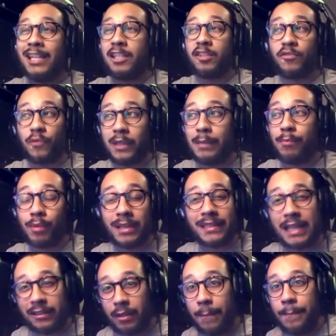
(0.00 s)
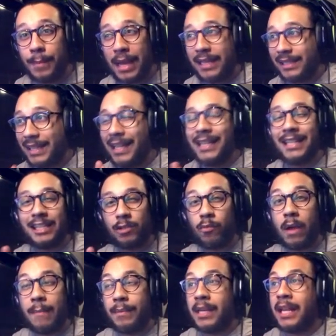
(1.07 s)
It just really brings out the best in this
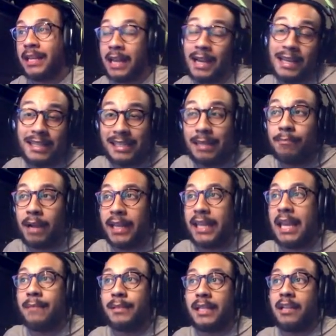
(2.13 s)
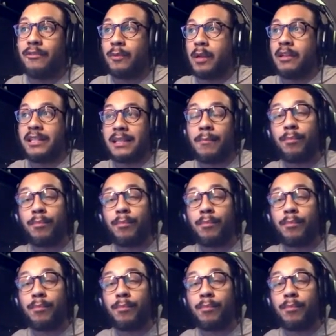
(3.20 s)
weapon, and I guess in my game style as well, because